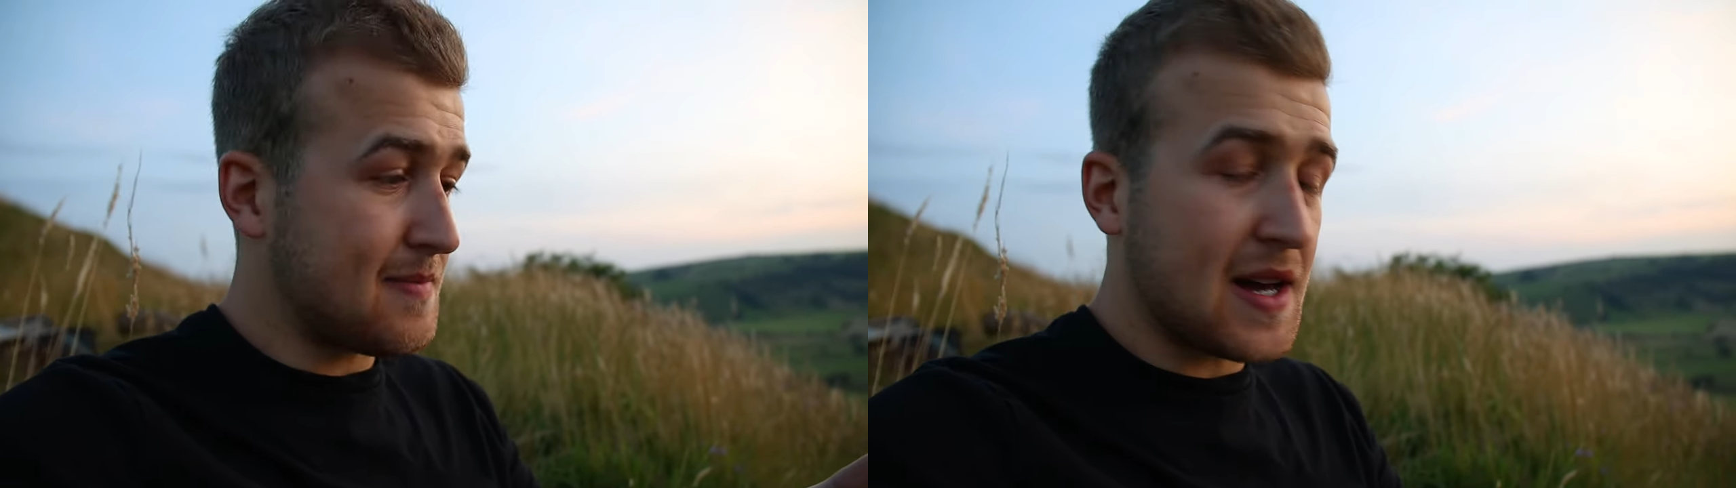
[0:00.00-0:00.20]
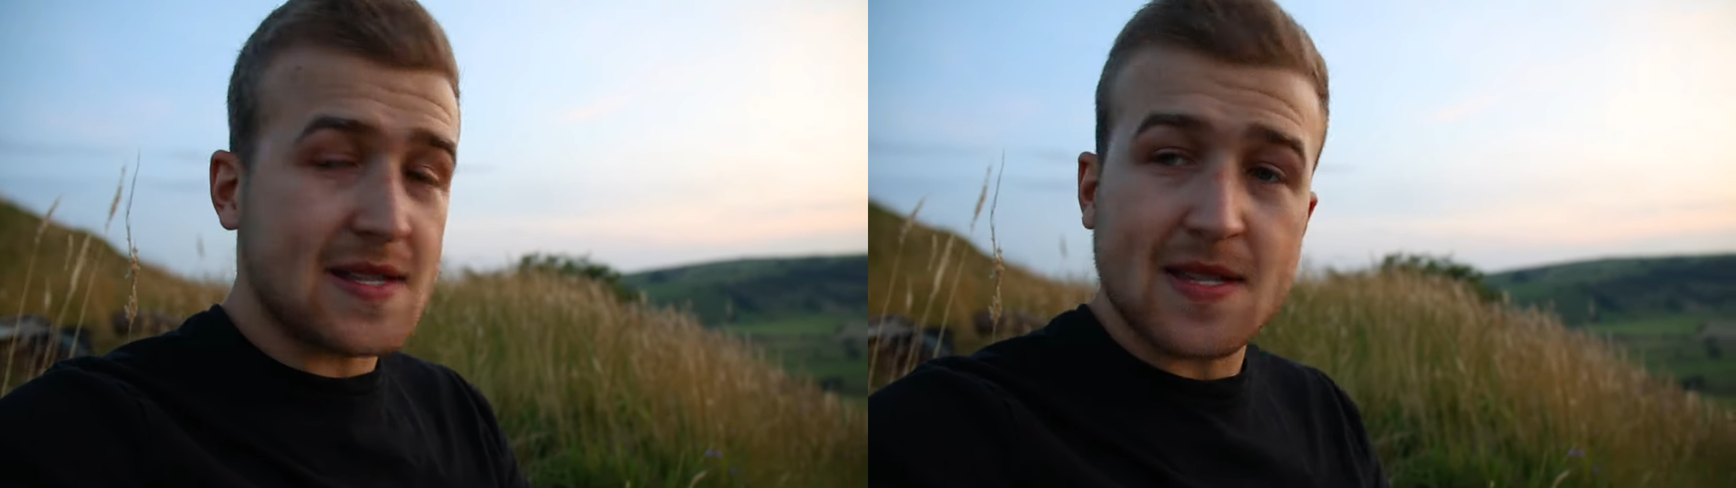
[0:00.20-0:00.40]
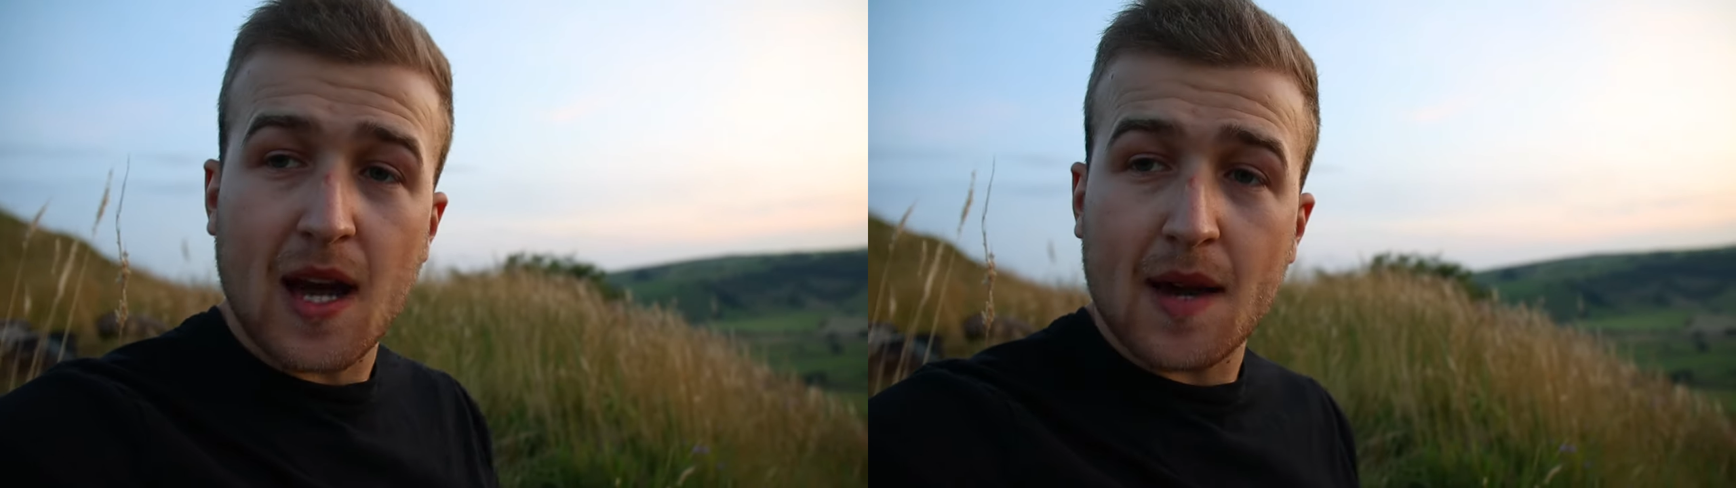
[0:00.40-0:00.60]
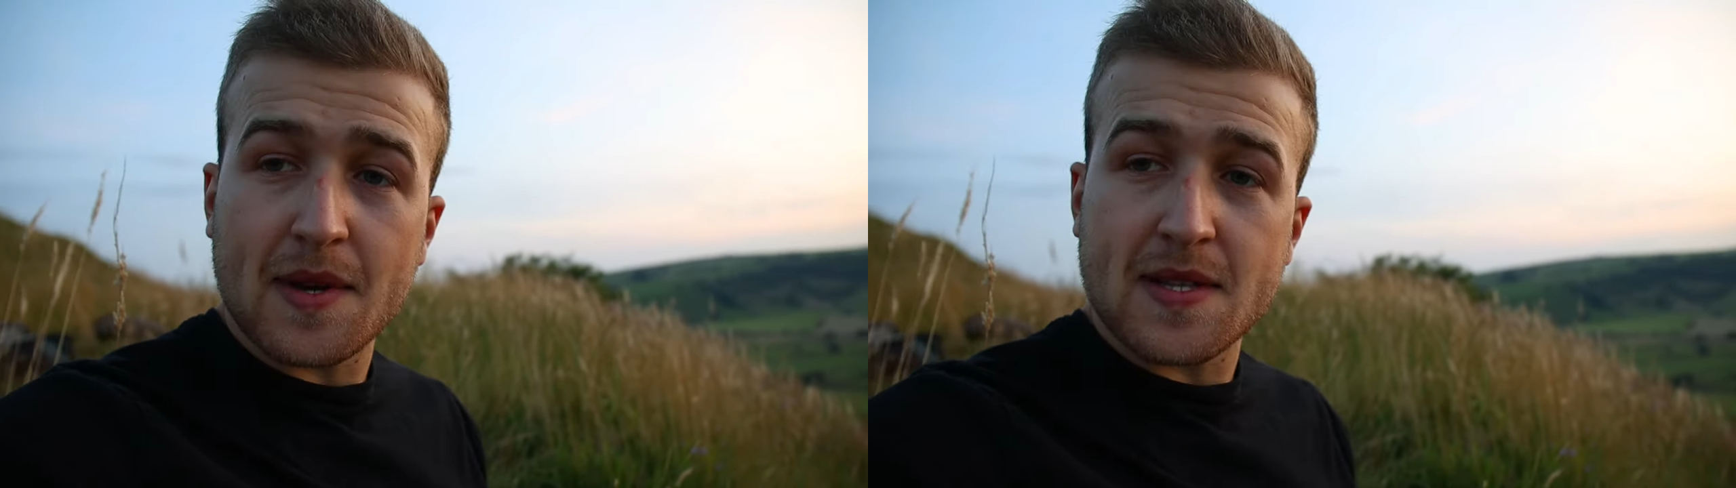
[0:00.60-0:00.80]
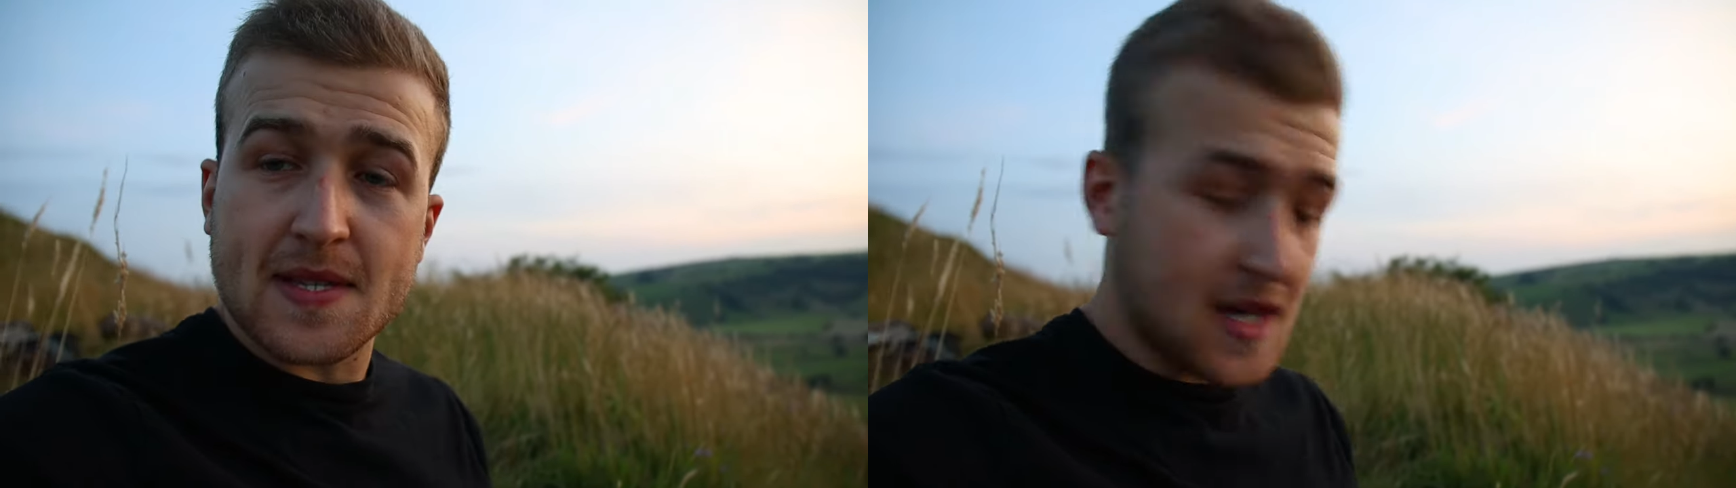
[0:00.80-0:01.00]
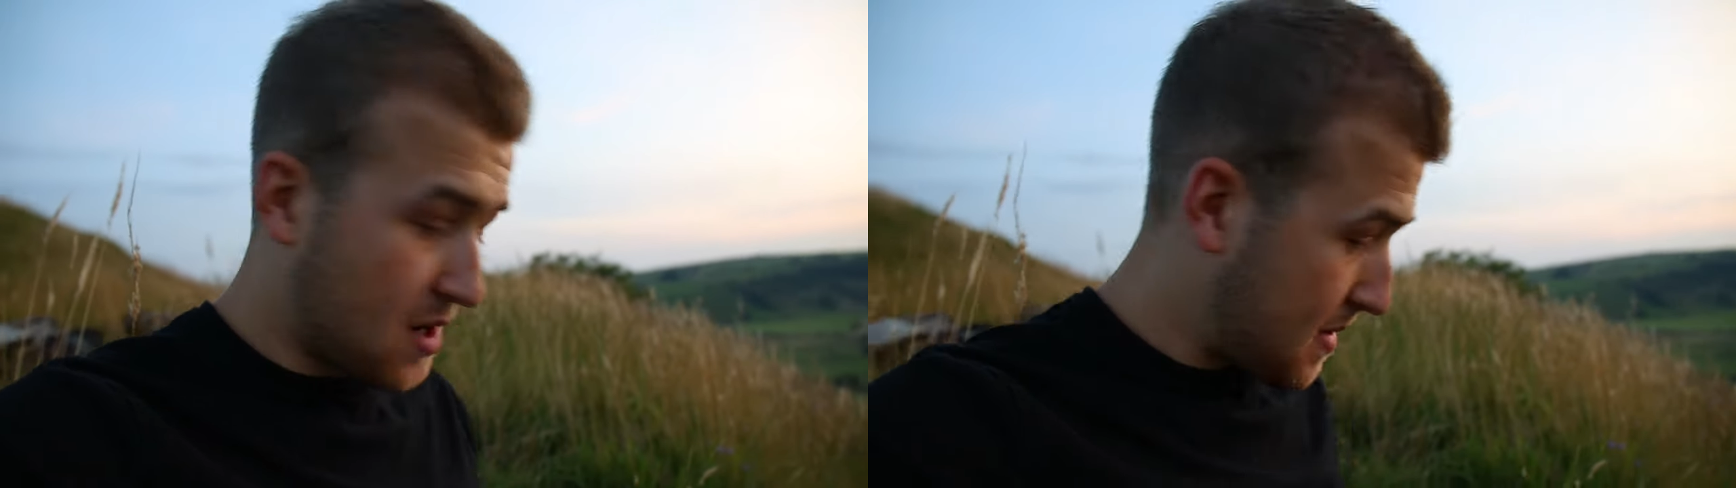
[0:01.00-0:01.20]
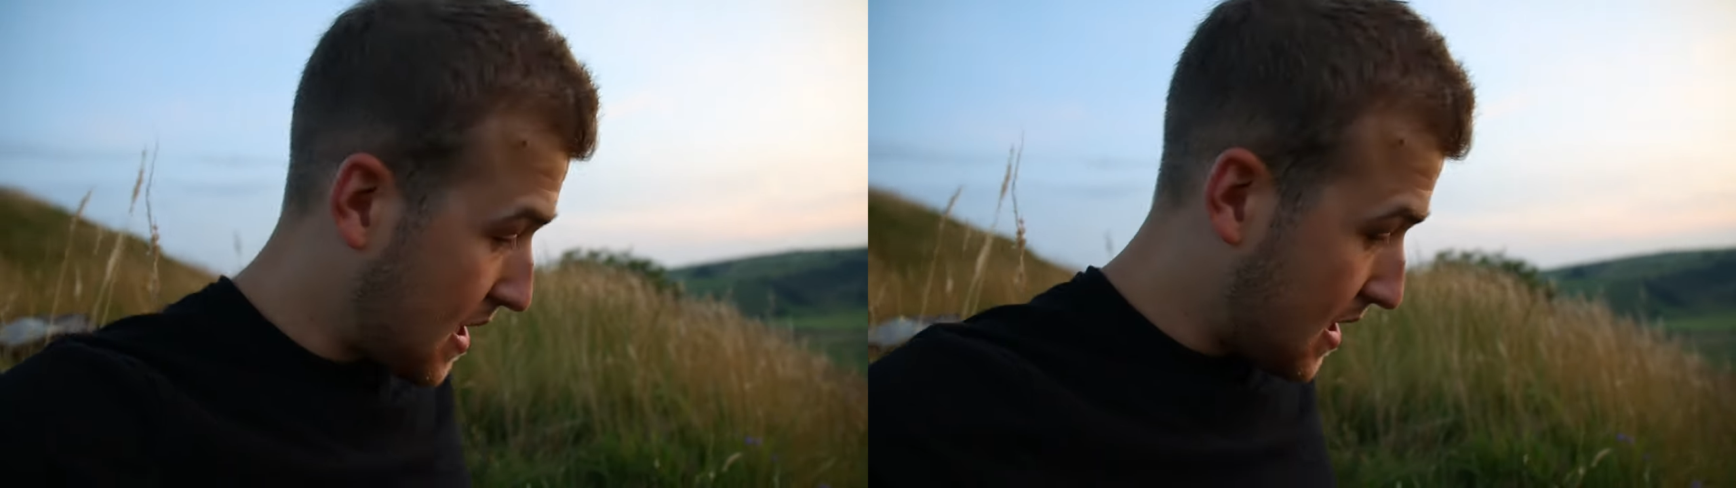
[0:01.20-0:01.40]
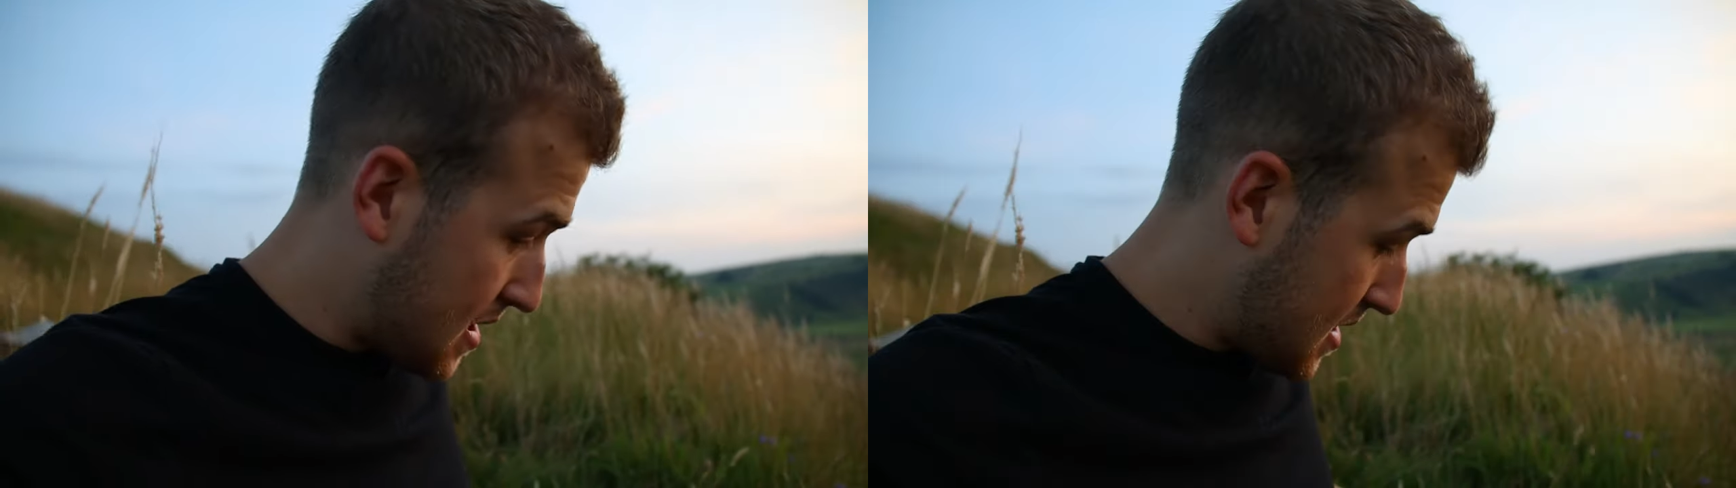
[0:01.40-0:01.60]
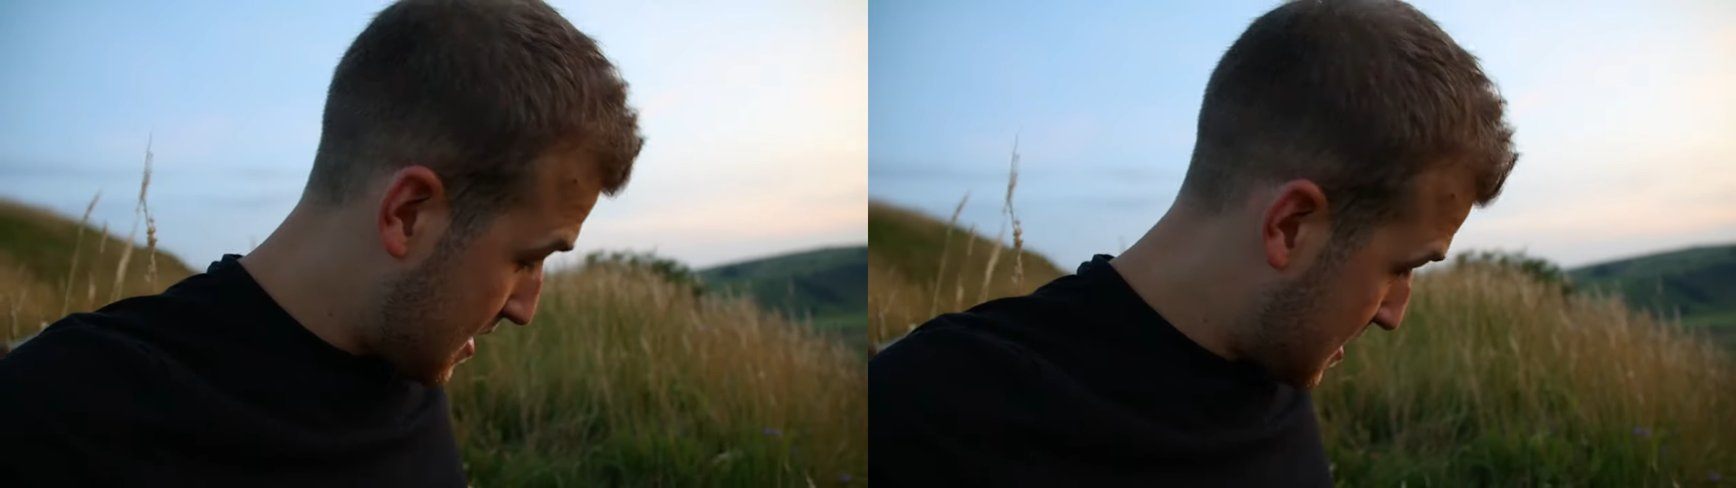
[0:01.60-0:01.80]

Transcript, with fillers: my timer to tell me